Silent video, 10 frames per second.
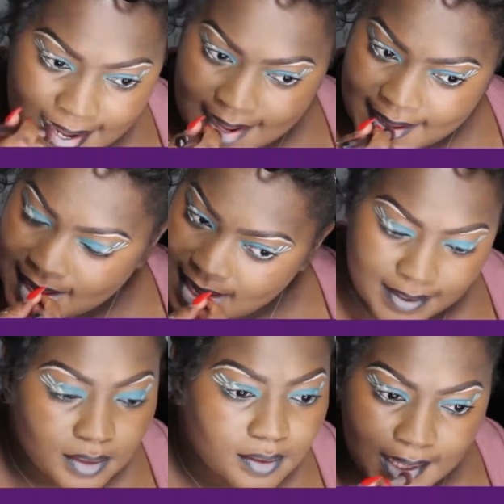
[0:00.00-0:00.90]
gonna use the
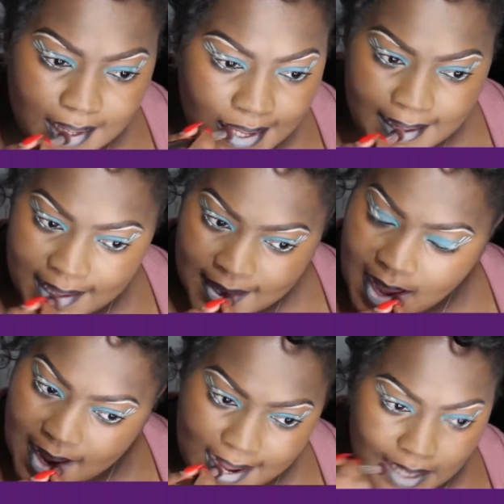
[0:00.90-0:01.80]
same Gola though. I'm
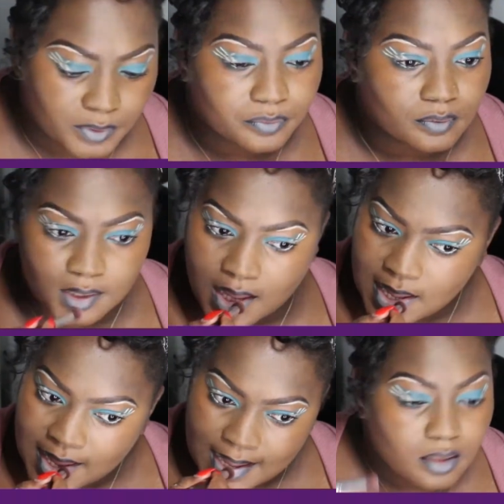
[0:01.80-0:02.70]
gonna touch in a little
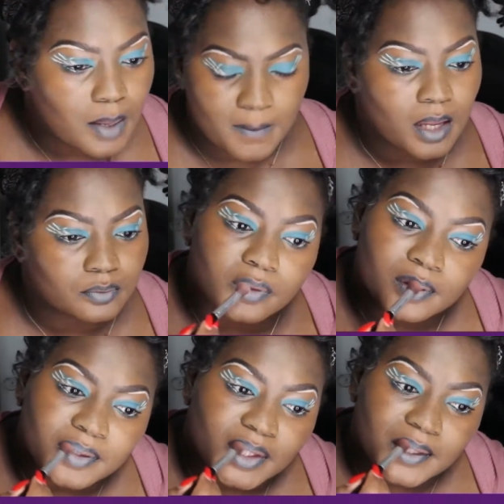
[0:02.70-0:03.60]
bit and we'll see how long this
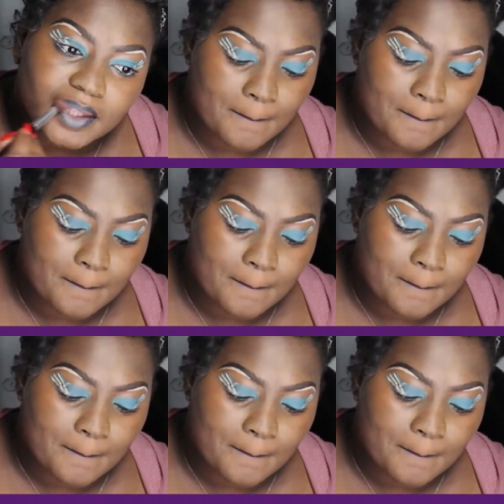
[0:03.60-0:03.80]
actually lasts the